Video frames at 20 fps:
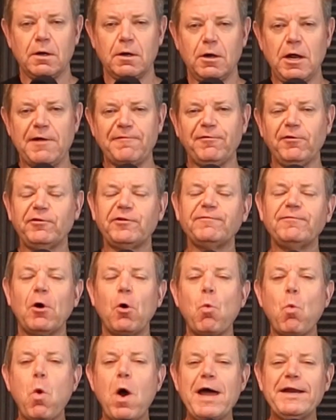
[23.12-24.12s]
All right, first of
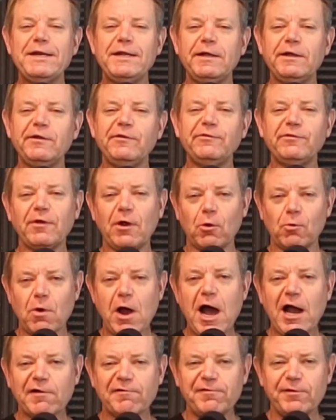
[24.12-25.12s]
all, what is a
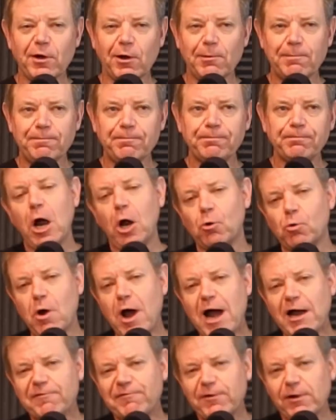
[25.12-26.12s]
rock fill? A
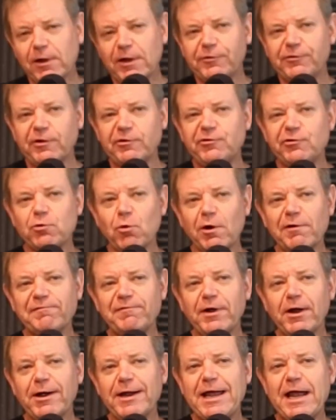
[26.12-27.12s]
rock fill is a short
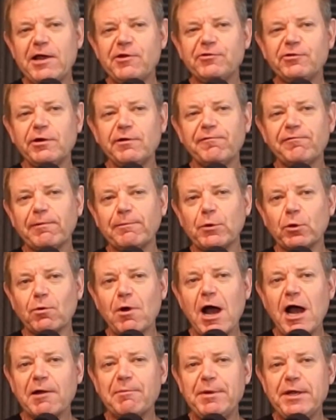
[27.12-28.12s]
variation from the
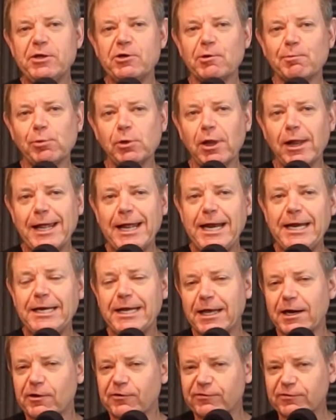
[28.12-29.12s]
rock beat you're playing
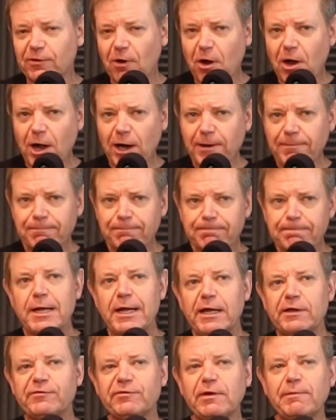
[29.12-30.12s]
in a song.
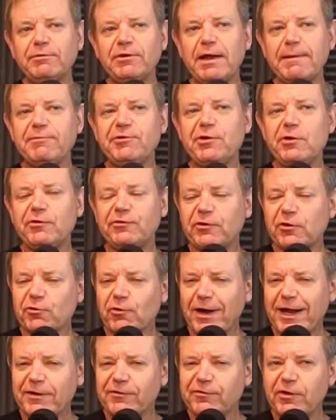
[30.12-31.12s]
It's sometimes used to
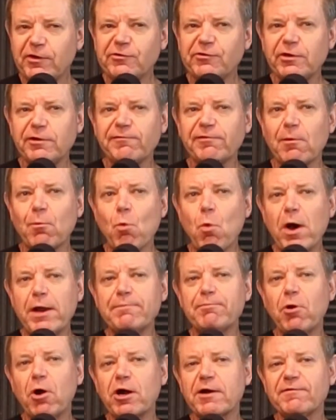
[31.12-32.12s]
transition from
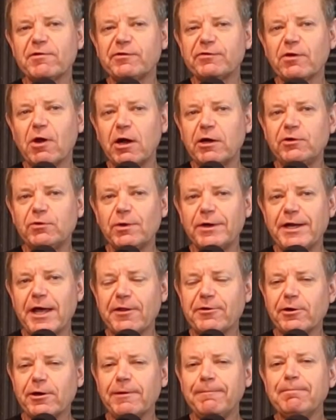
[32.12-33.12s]
one part of a song to
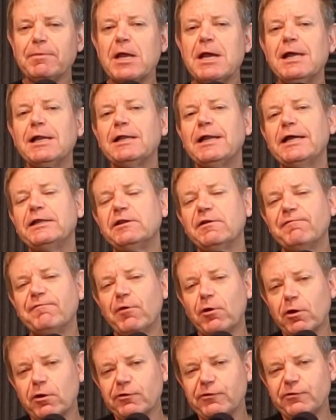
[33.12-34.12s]
another, like the
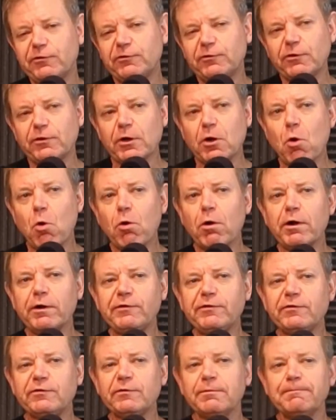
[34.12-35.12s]
verse to the
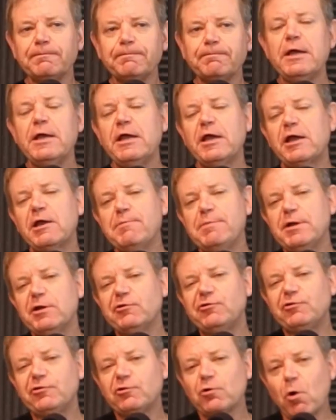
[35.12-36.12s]
chorus. It can be
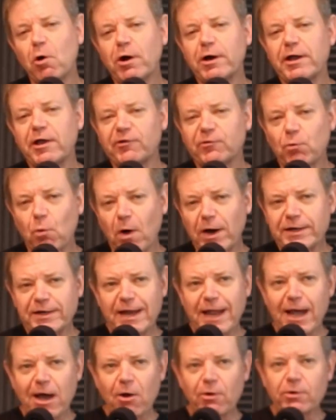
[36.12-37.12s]
as short as one
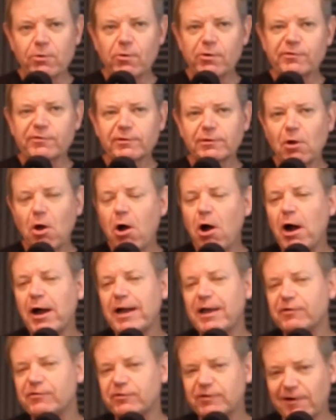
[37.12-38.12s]
count or as
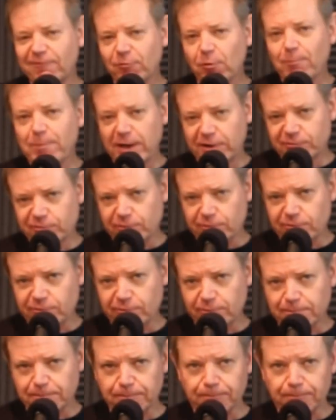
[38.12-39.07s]
long as several measures.